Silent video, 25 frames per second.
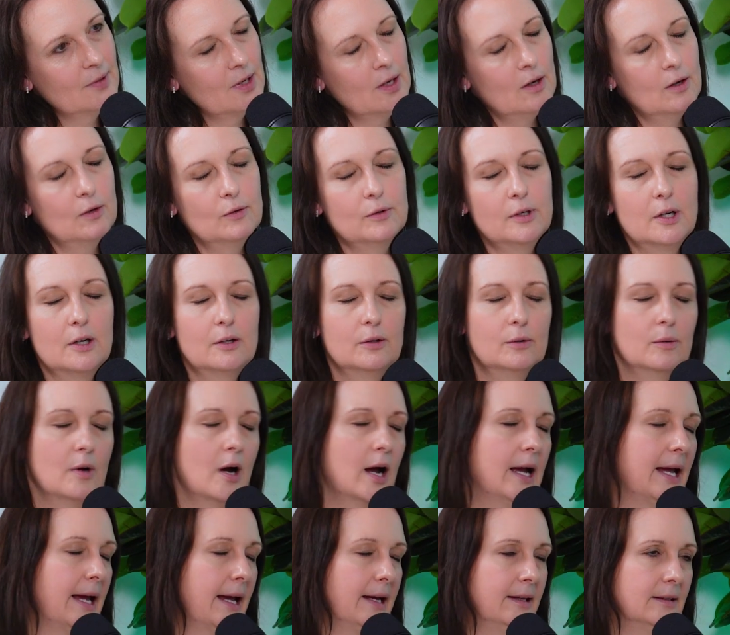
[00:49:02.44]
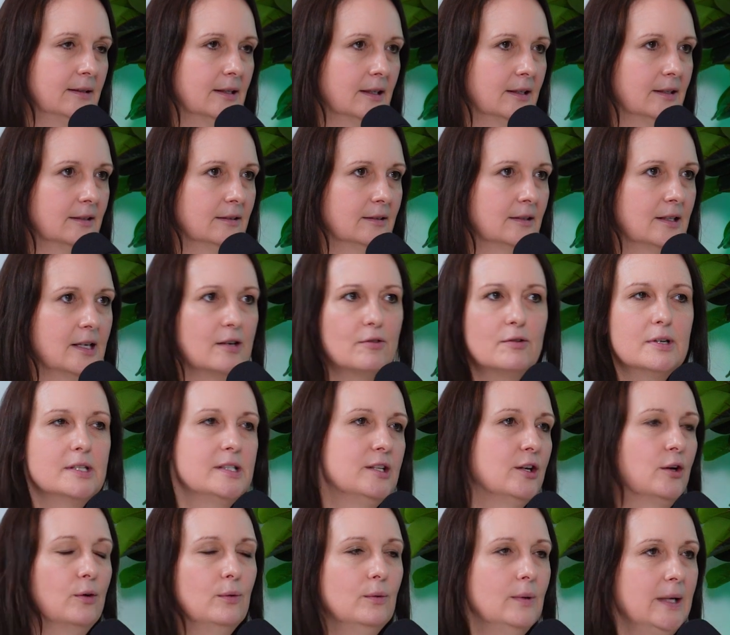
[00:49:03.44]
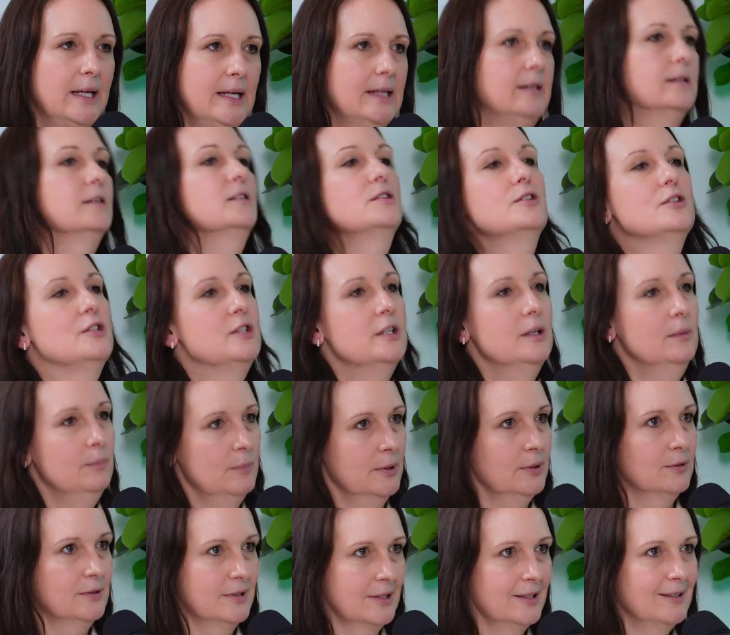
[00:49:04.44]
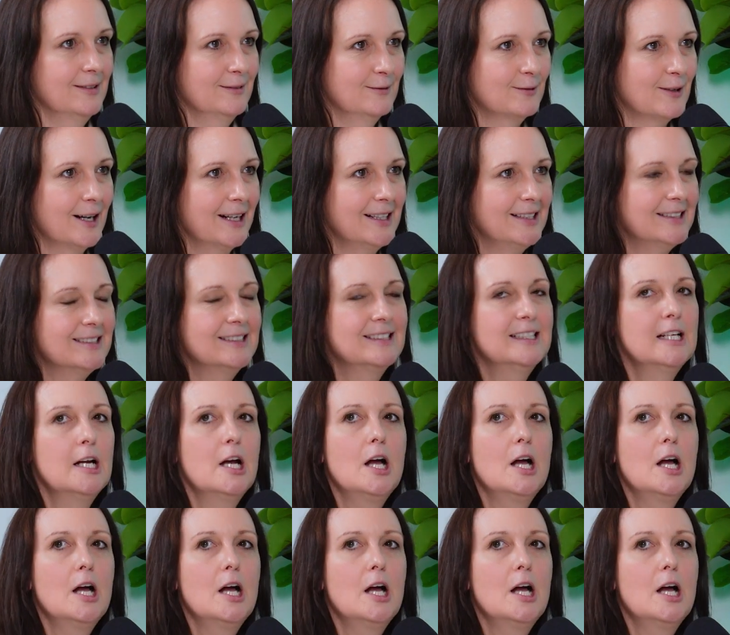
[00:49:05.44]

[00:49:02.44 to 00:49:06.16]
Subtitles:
Oh, no, I hate that. There is no ESG building, right?